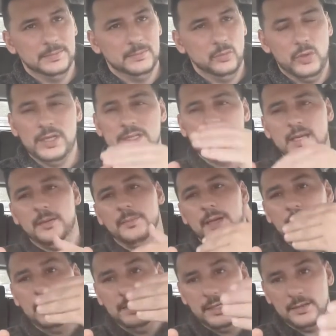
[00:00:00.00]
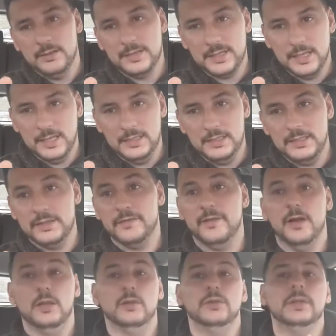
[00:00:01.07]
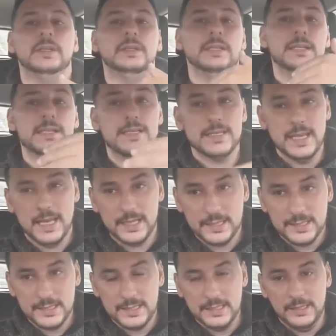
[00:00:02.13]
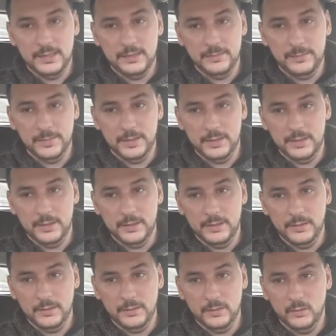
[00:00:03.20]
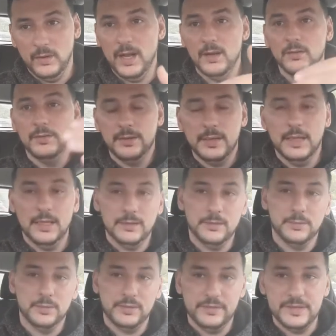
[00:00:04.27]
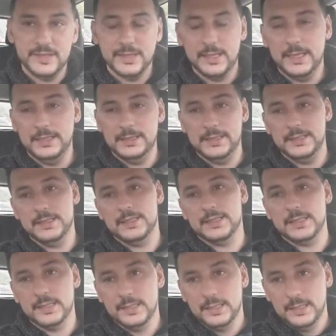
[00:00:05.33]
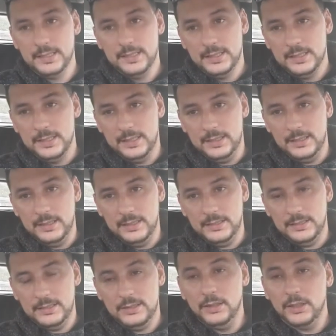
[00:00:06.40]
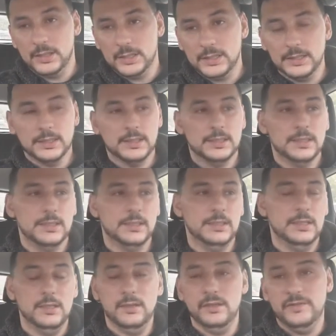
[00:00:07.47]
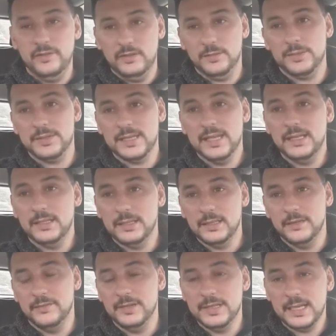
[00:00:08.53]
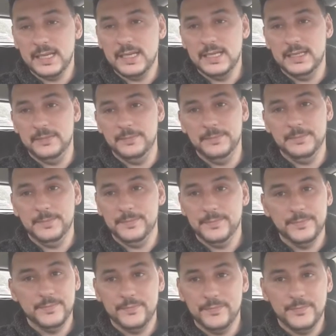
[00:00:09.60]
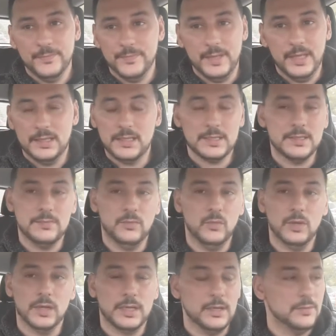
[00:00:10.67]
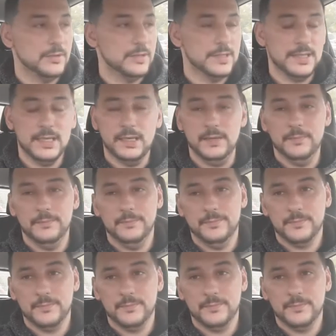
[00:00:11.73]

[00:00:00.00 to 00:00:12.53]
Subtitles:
when done by another scientist following the exact same route that the previous scientists took, nearly 50% of the time, it doesn't work out the same.